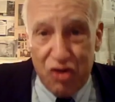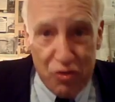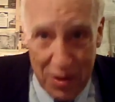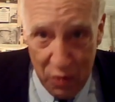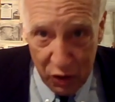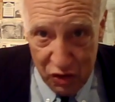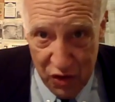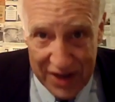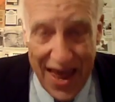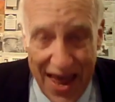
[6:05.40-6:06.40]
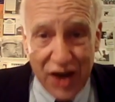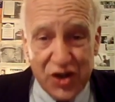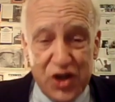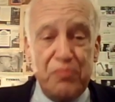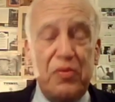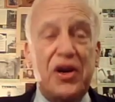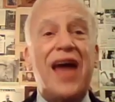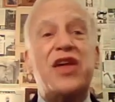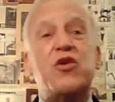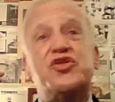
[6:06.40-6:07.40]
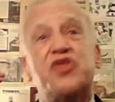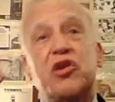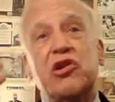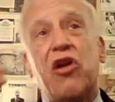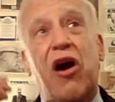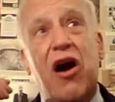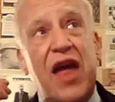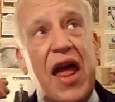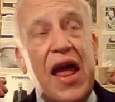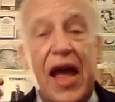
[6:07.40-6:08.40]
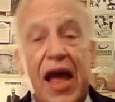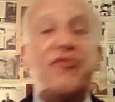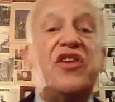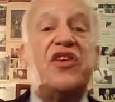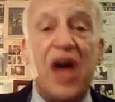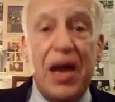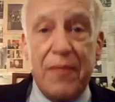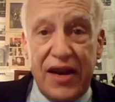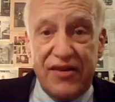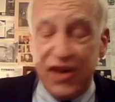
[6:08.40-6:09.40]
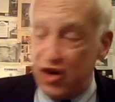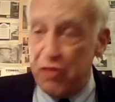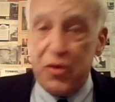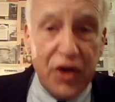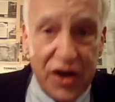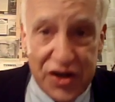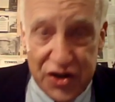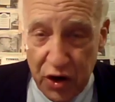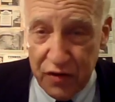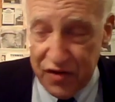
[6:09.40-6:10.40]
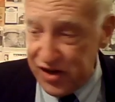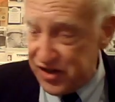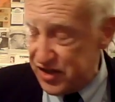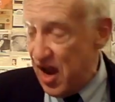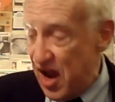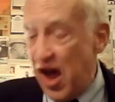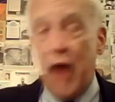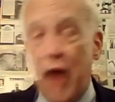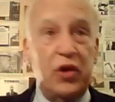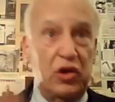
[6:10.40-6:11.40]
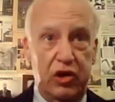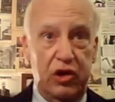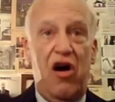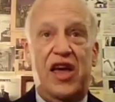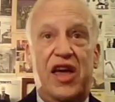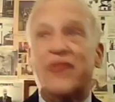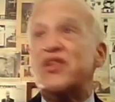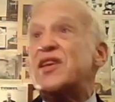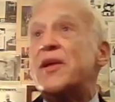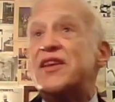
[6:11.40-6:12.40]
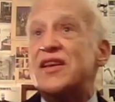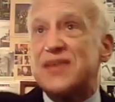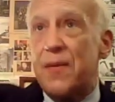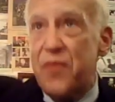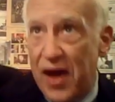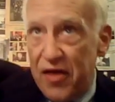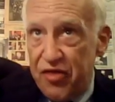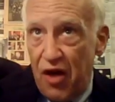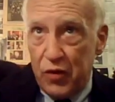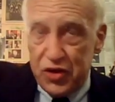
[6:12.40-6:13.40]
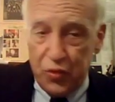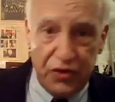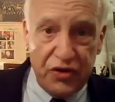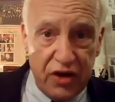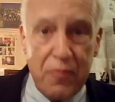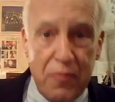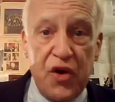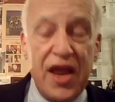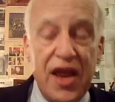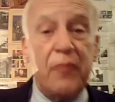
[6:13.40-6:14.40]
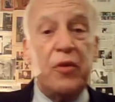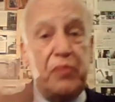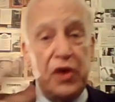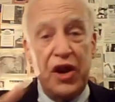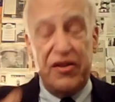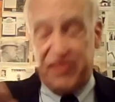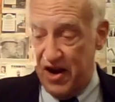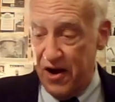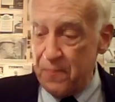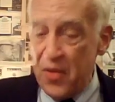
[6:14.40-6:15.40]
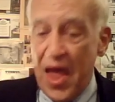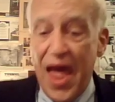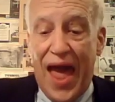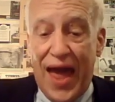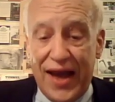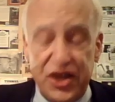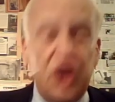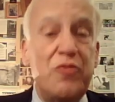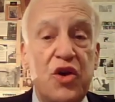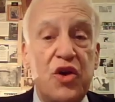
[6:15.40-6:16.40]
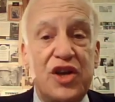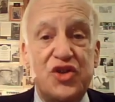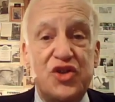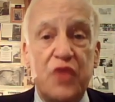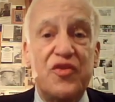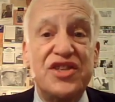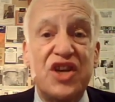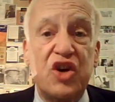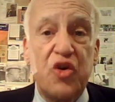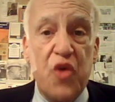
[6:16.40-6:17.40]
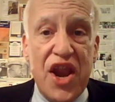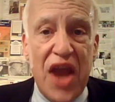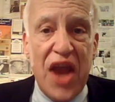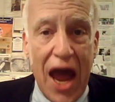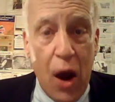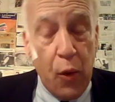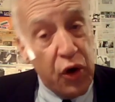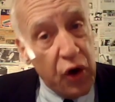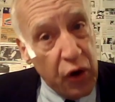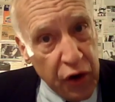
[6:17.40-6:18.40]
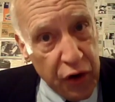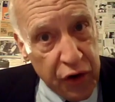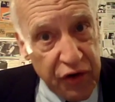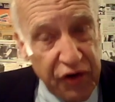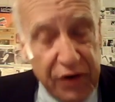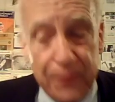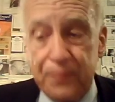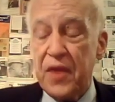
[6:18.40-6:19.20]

too many more transactions. But I used to log every time I did community service, I would log it. Every time I did something I thought was worth the community, I would put it there as a community service credit hour earned.